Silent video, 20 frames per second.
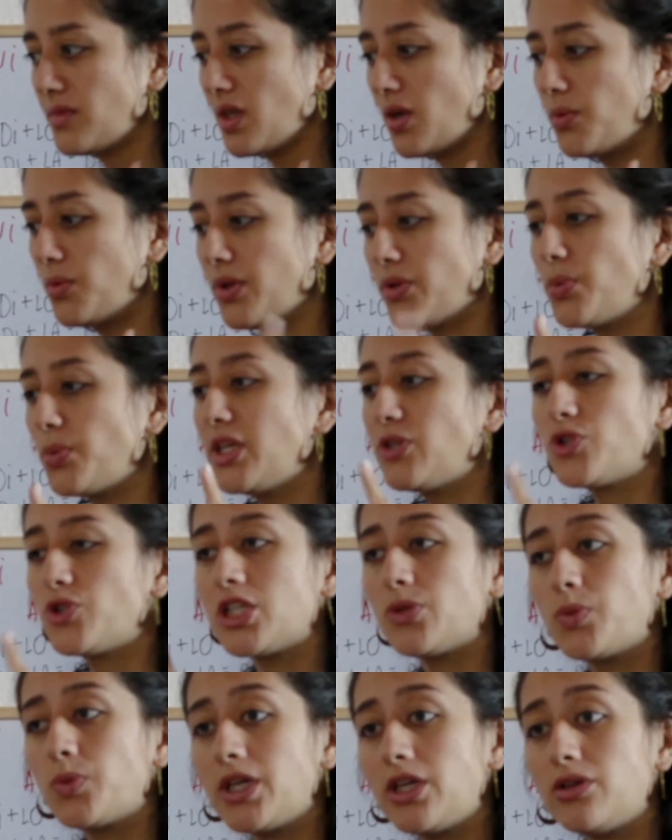with
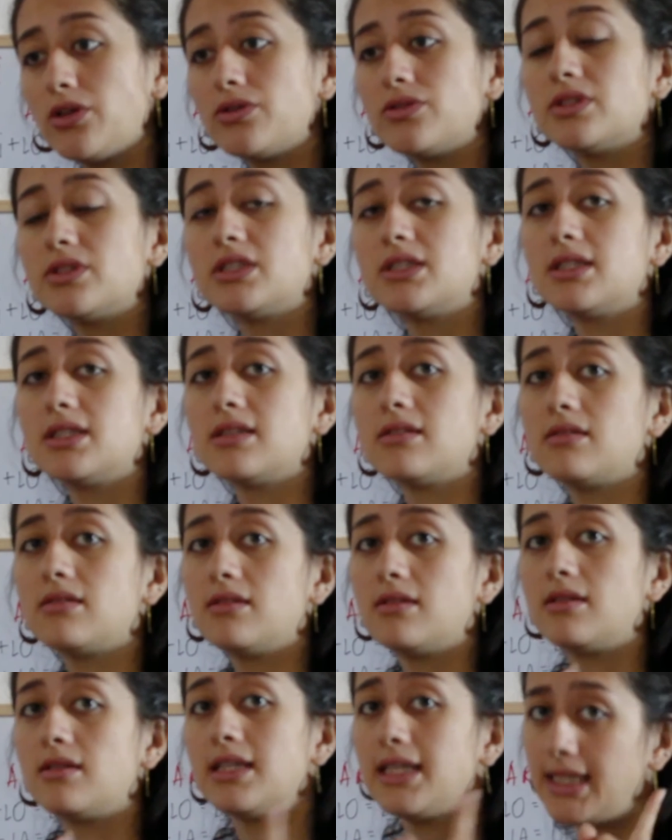which we use
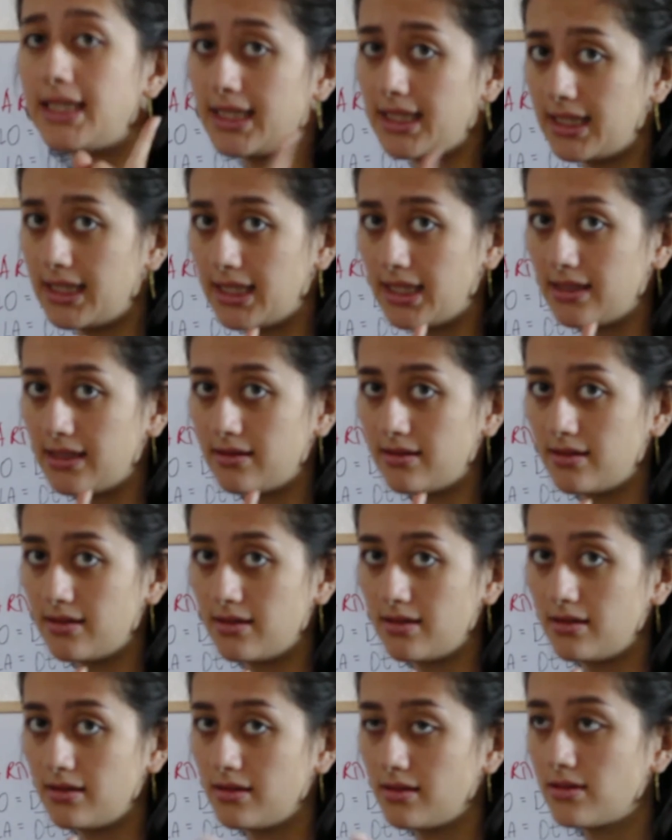il.
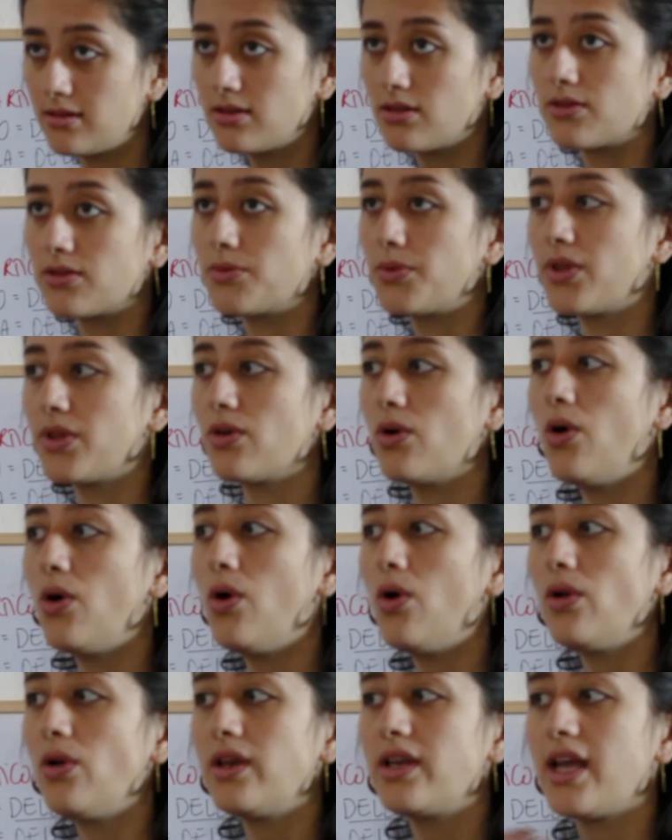So with
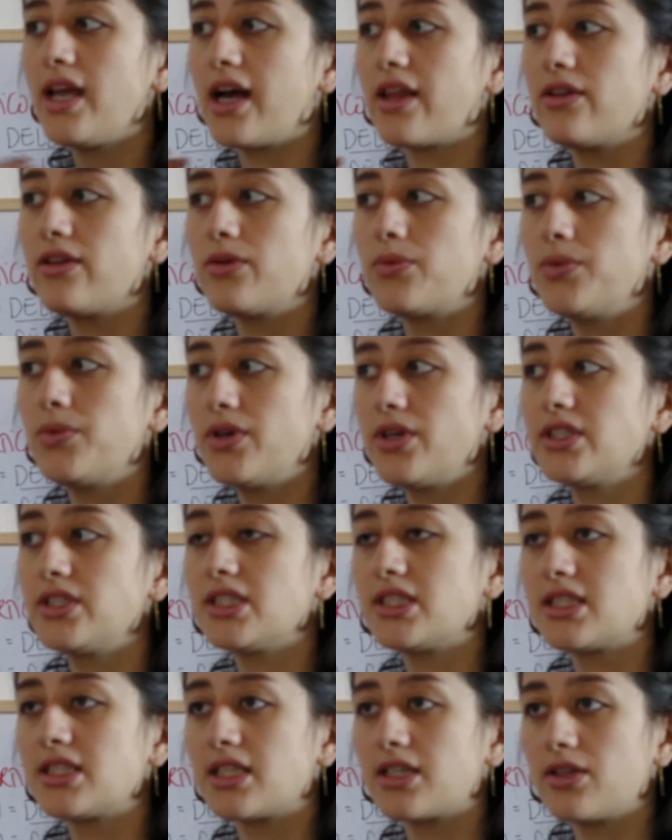all the other
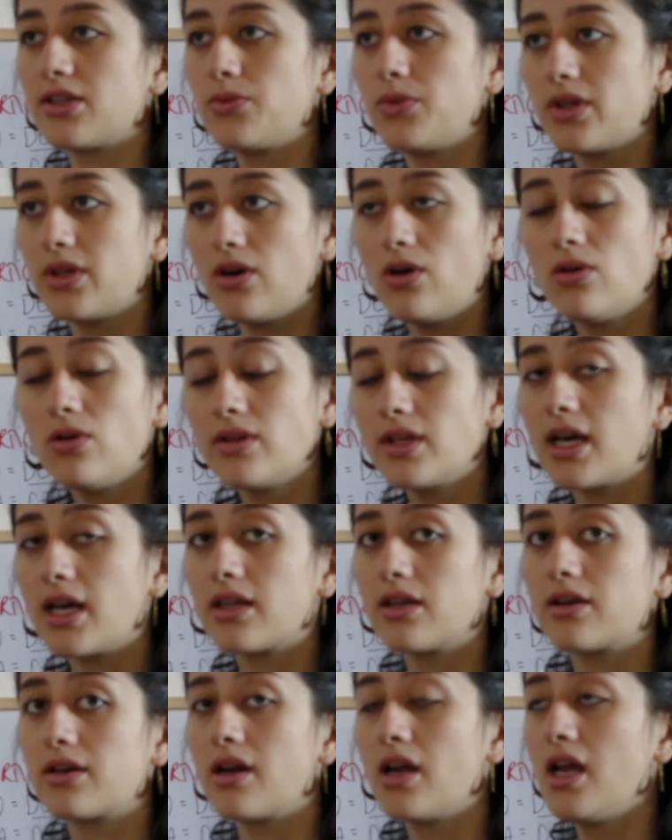words starting with all the
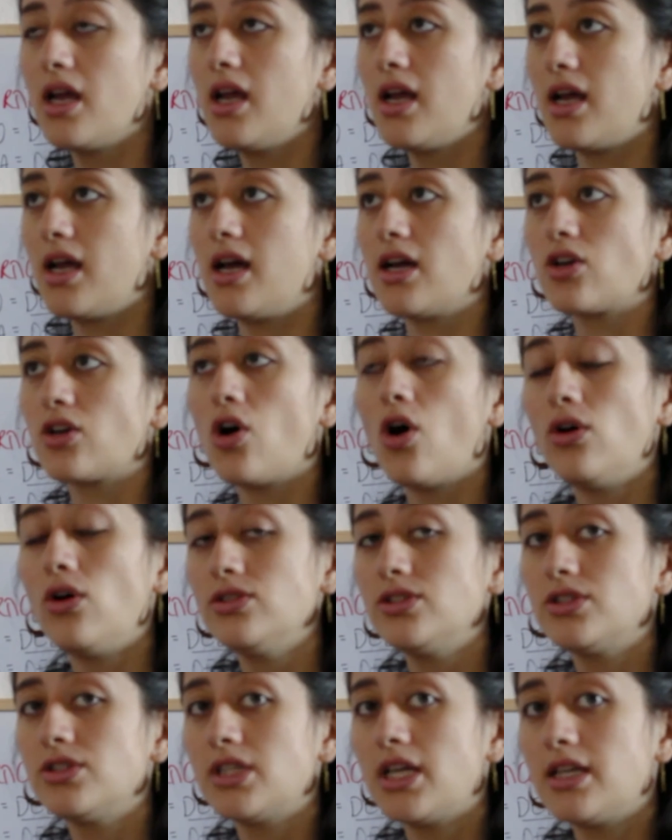other
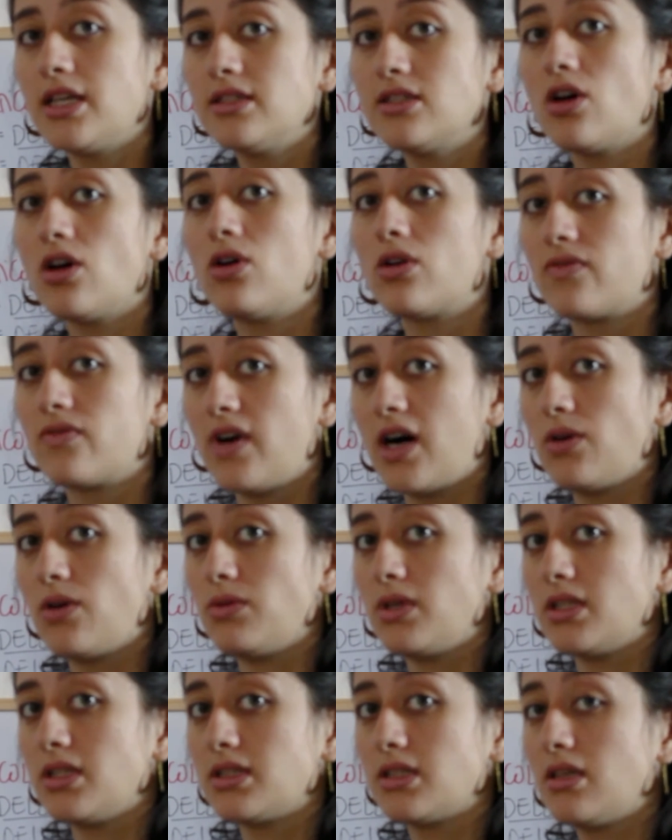consonant or
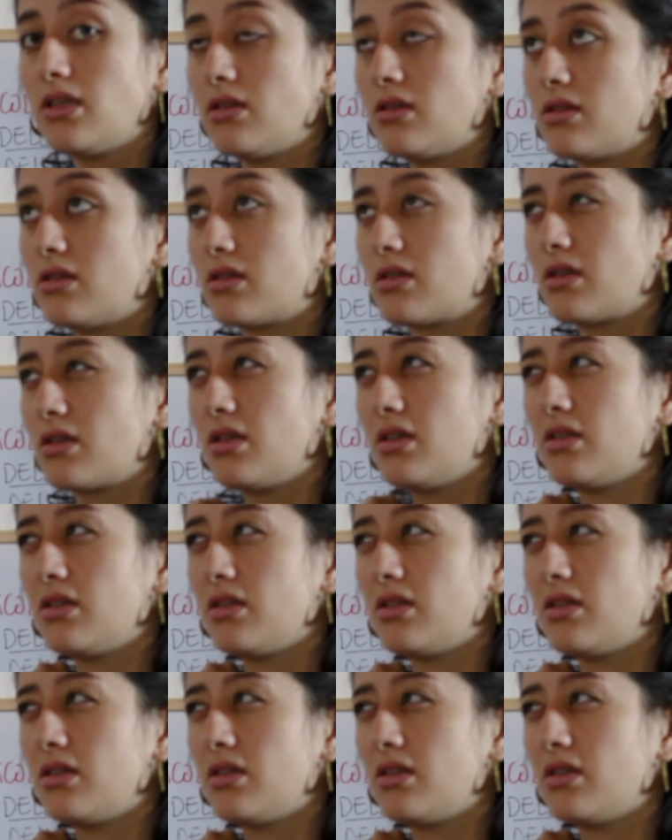vowels or